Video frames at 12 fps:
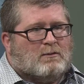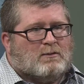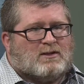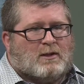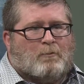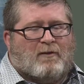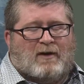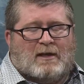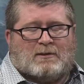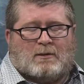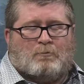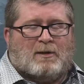some
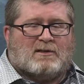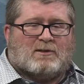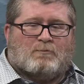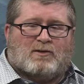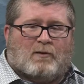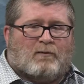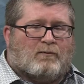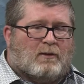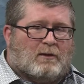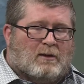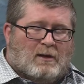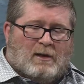events are best observed
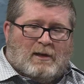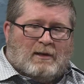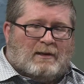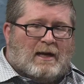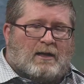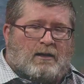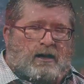with naked